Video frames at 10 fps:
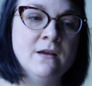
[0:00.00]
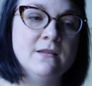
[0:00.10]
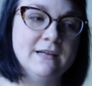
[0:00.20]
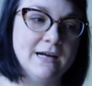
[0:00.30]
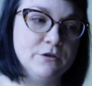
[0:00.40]

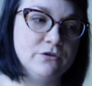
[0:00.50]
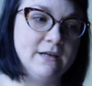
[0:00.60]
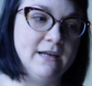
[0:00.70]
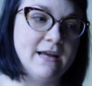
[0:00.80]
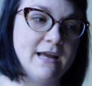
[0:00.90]
the
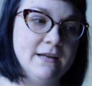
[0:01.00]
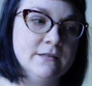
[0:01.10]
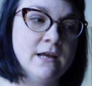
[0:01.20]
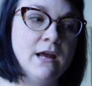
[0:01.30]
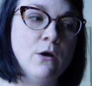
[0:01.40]
country,
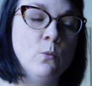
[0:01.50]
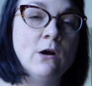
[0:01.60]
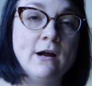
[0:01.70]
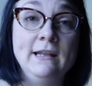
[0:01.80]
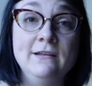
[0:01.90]
and
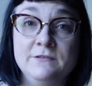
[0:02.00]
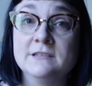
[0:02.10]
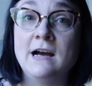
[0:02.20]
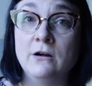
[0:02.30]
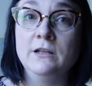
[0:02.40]
where I live is
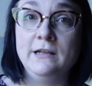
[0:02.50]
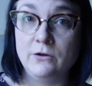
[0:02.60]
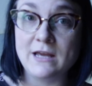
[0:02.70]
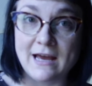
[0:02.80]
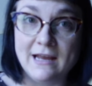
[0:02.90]
currently
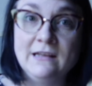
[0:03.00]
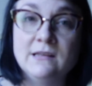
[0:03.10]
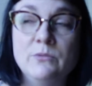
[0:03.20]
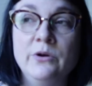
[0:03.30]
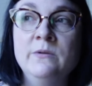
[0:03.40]
okay at
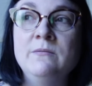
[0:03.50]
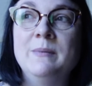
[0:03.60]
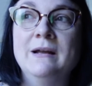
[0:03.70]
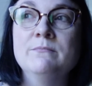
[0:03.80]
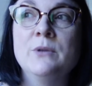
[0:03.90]
the moment,
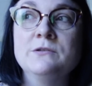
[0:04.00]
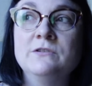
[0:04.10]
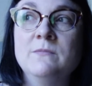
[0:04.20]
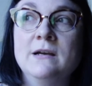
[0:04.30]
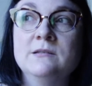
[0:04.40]
but most
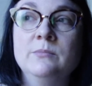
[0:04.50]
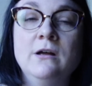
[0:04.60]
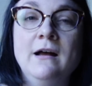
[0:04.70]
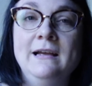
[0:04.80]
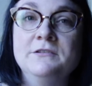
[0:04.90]
of my
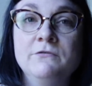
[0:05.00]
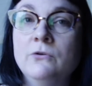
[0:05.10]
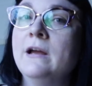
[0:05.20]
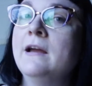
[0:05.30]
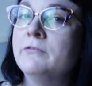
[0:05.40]
suppliers
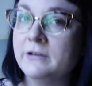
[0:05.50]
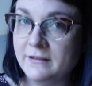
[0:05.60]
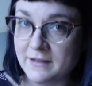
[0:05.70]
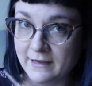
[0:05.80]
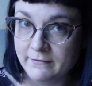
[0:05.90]
for
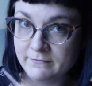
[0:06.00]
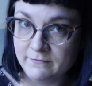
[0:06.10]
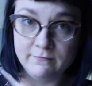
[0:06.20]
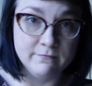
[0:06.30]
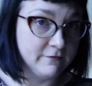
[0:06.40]
everything
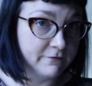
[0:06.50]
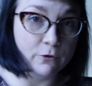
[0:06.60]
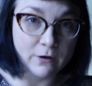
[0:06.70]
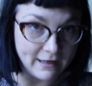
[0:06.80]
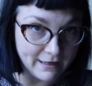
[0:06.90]

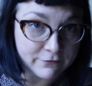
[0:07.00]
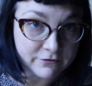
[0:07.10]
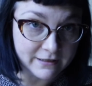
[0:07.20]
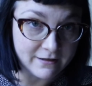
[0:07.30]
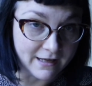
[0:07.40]

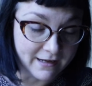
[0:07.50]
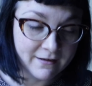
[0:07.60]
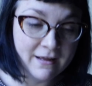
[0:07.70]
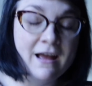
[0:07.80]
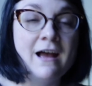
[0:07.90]

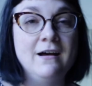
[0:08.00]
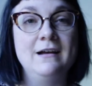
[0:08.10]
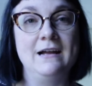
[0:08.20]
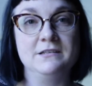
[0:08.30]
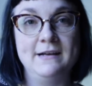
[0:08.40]
are
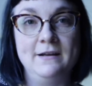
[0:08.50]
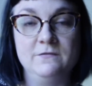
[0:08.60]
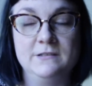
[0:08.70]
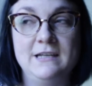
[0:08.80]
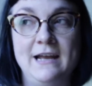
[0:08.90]
outside of
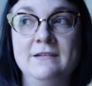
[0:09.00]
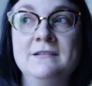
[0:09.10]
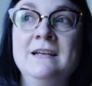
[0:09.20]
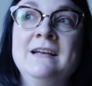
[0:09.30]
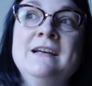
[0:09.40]
the state.
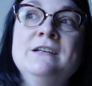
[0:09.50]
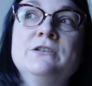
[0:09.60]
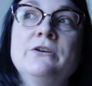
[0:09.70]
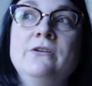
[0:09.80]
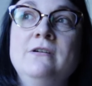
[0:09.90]

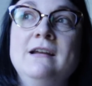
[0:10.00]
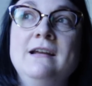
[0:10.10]
So